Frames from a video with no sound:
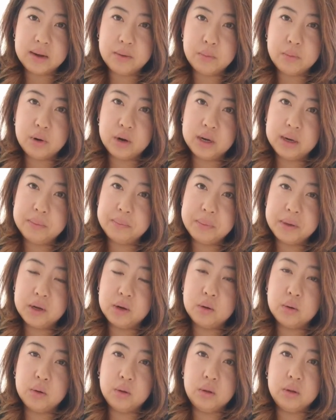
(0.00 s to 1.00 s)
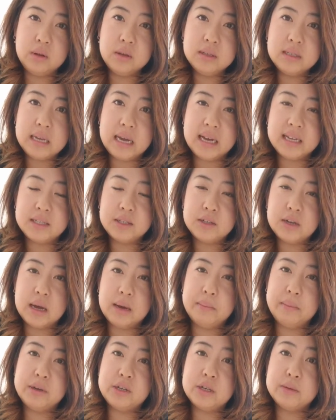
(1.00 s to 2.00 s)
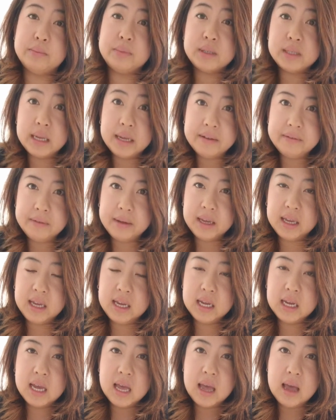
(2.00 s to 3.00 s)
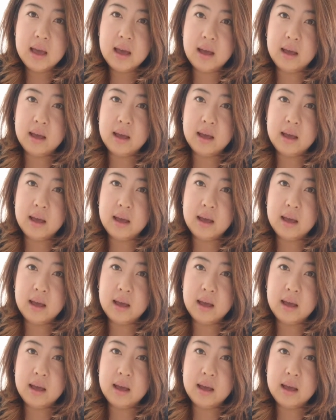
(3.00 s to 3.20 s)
I want to put goals as to how much I'm saving.